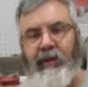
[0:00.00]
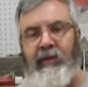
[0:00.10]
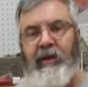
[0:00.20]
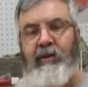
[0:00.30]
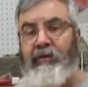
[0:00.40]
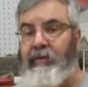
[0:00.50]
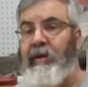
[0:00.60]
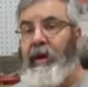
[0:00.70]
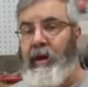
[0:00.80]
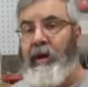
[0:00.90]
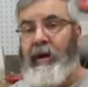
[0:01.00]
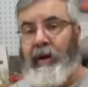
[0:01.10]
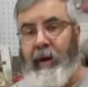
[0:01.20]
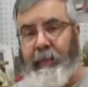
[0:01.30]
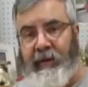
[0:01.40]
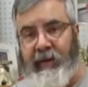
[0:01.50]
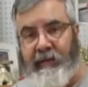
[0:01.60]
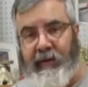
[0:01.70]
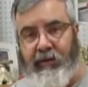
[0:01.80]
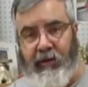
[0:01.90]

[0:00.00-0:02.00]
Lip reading: there's a couple different